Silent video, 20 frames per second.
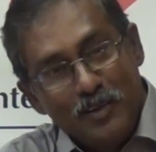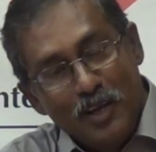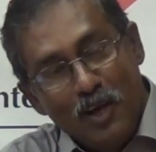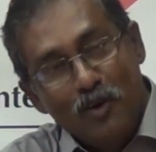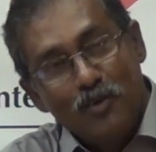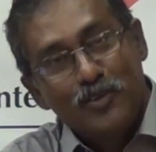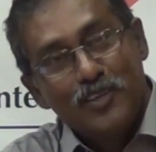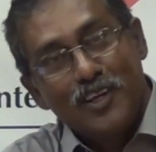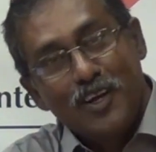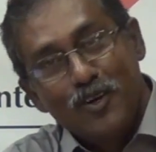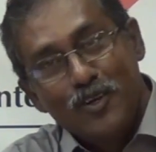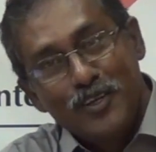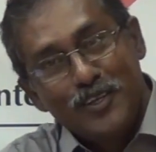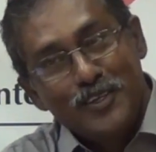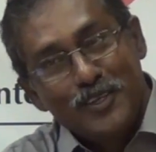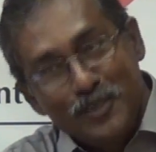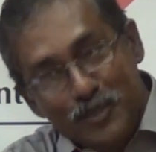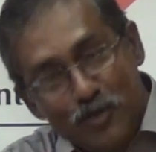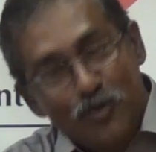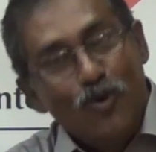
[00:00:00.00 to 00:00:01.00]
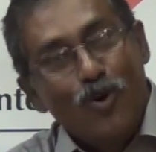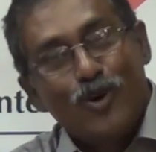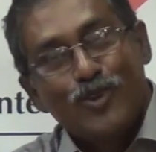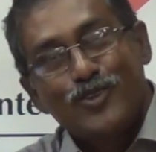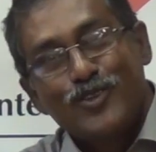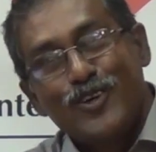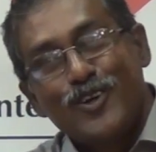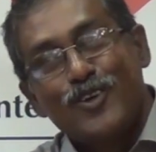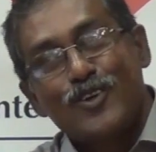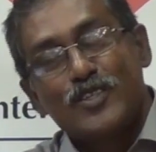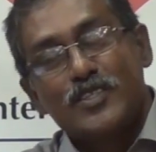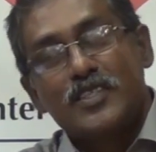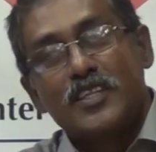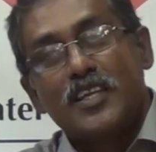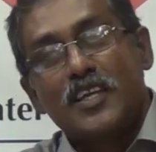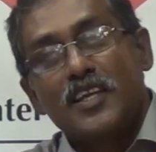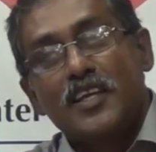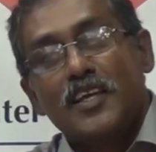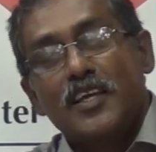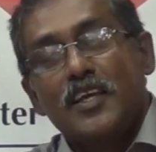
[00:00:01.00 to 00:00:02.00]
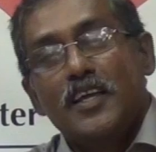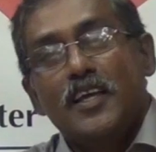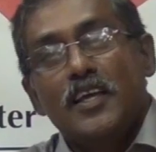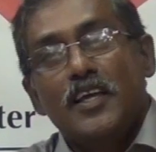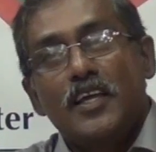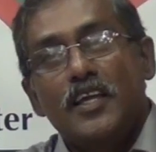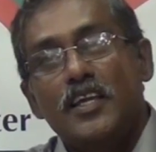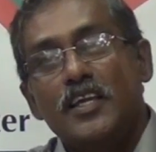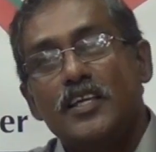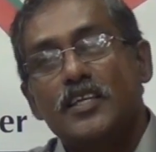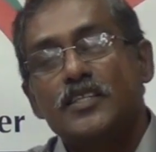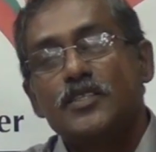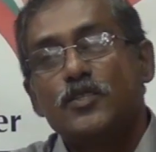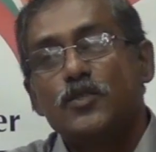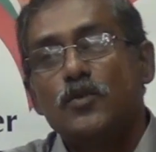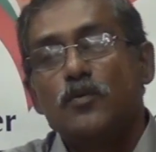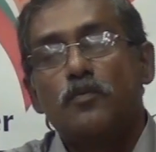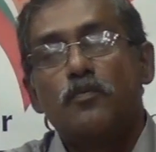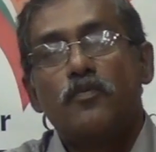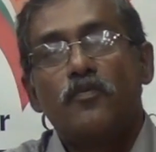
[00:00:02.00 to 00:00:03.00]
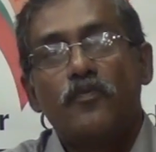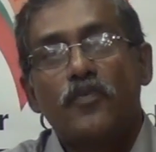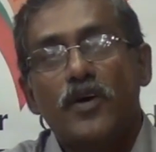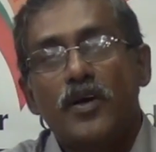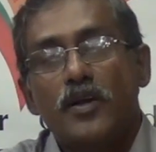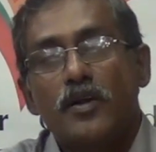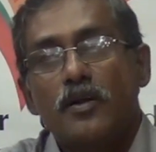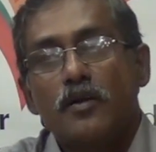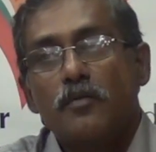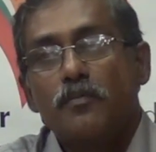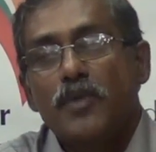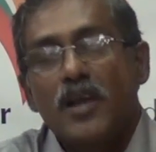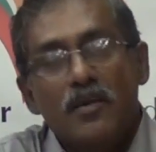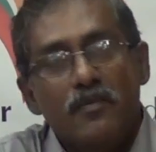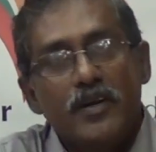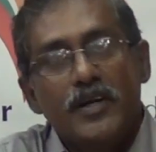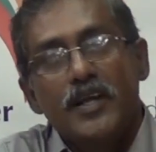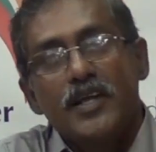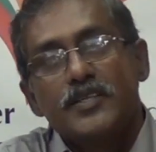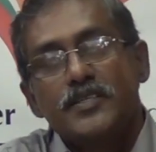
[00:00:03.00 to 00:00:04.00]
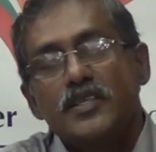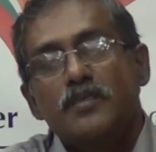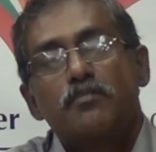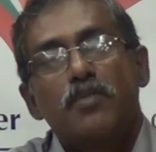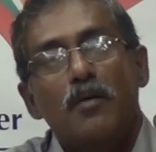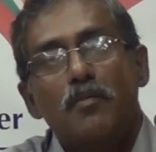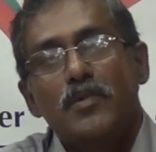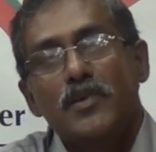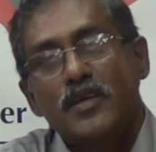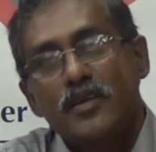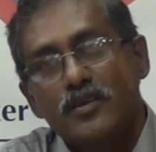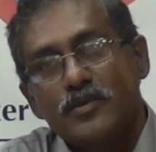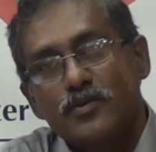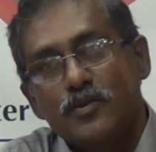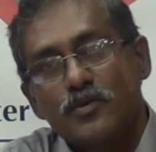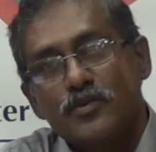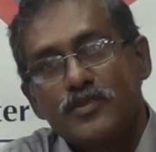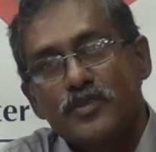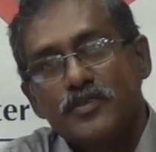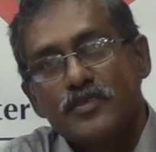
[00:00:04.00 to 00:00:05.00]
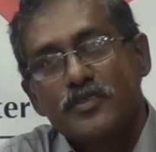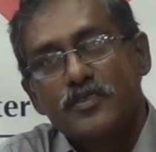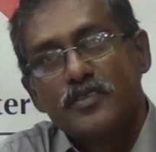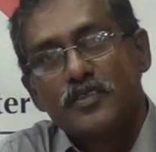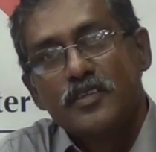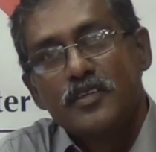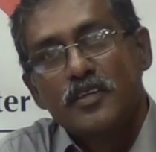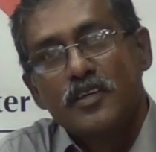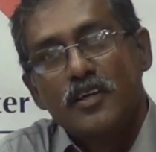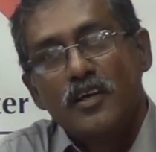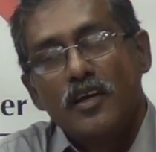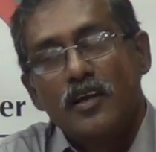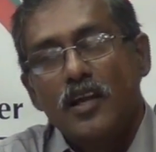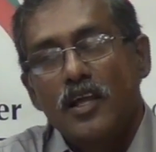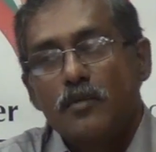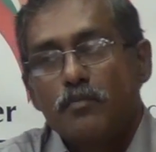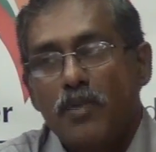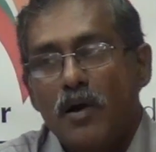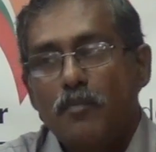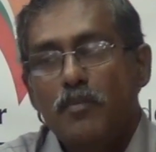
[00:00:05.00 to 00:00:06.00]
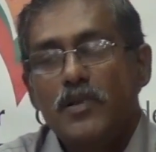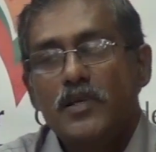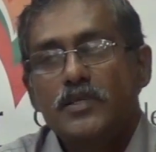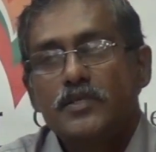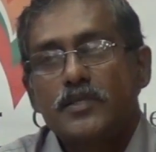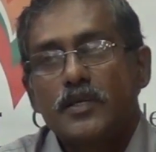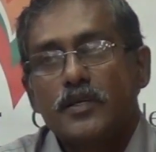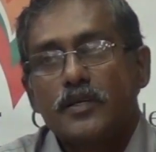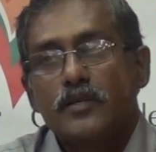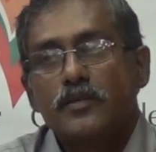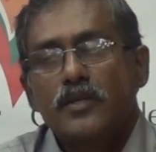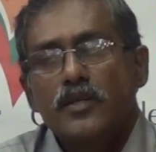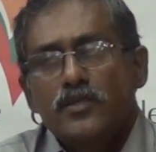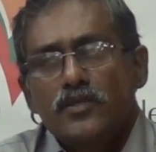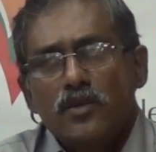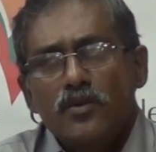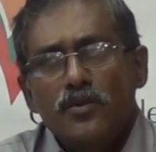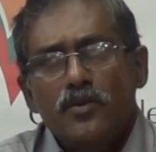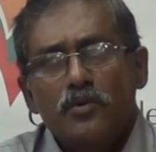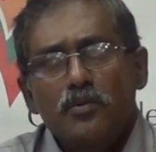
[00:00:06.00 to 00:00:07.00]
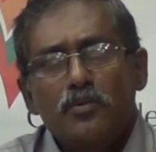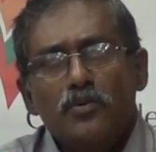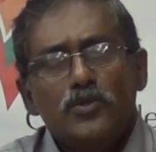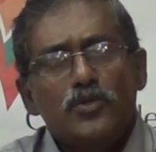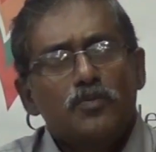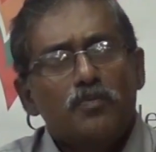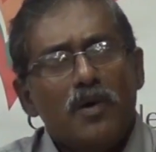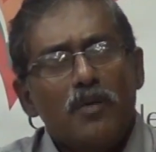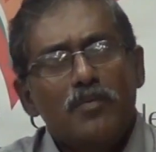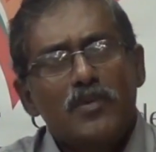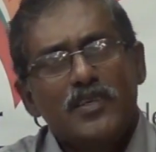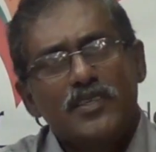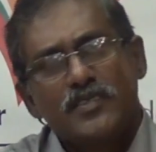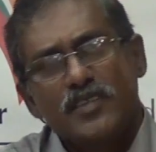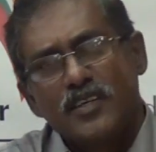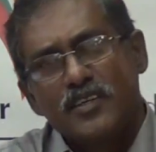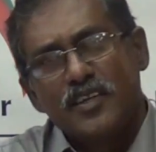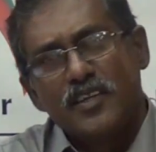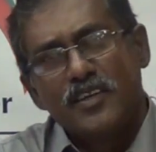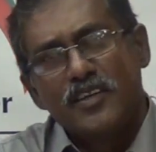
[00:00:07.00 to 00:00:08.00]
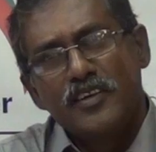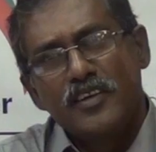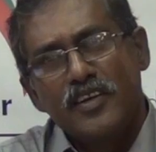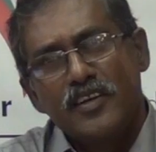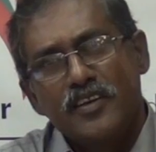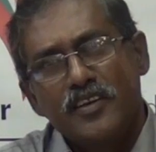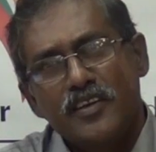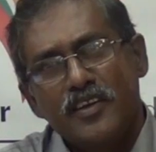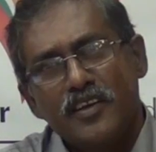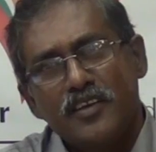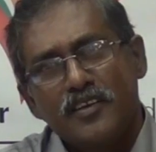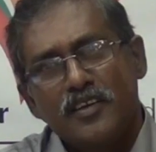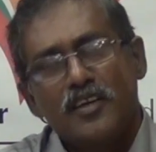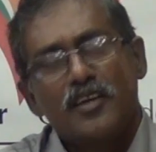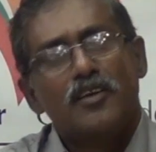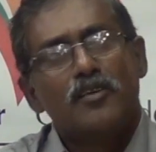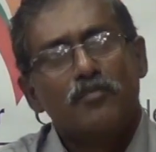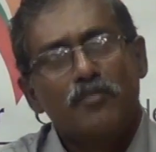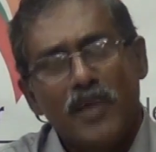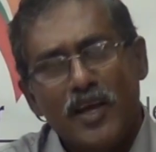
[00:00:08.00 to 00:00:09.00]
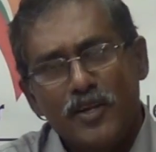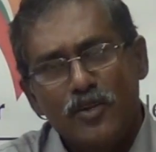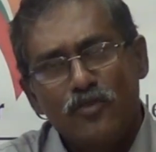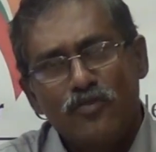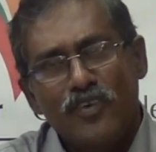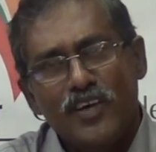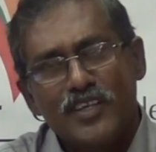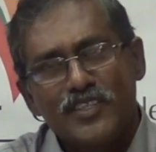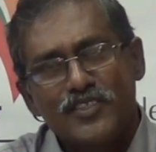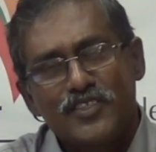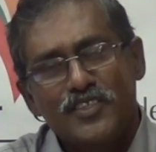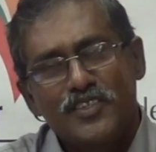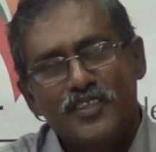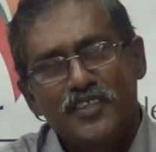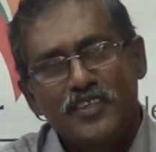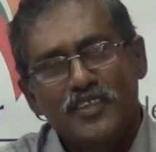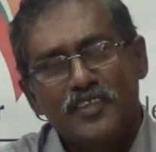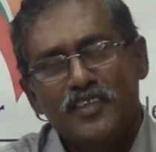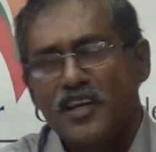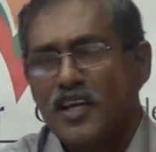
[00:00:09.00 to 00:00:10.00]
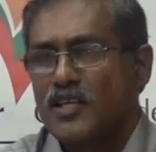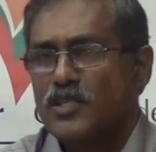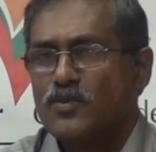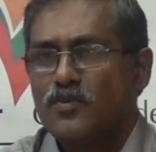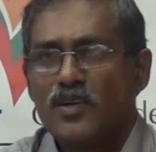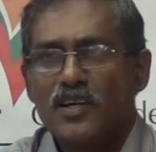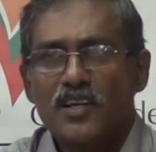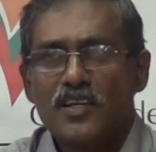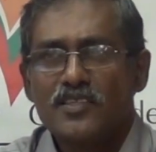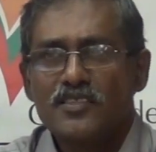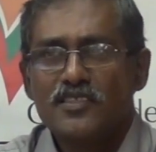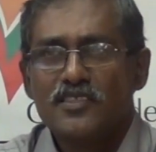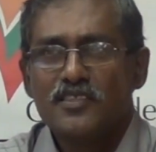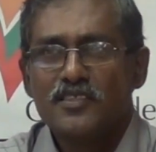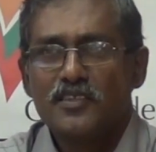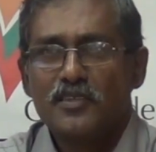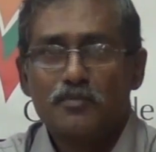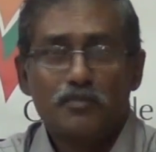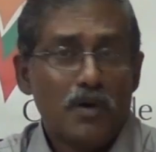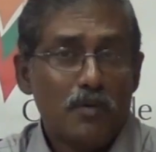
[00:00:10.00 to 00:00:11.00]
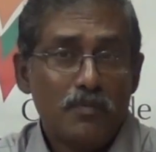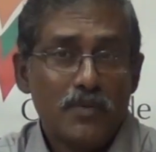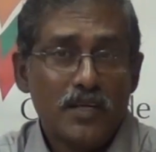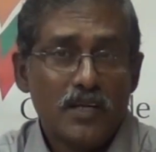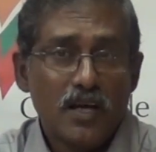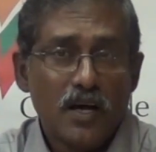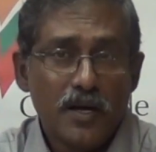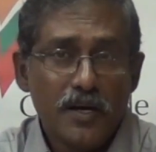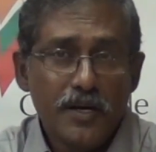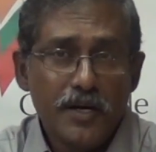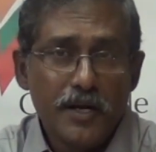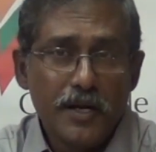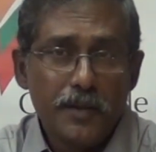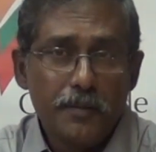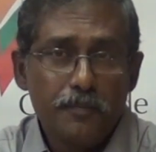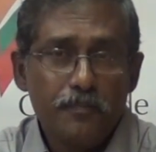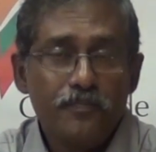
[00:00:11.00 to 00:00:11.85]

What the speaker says: Now the new orthodoxy is for privatizing public resources. Like there is a huge public sector in India, manufacturing as well as public R&D.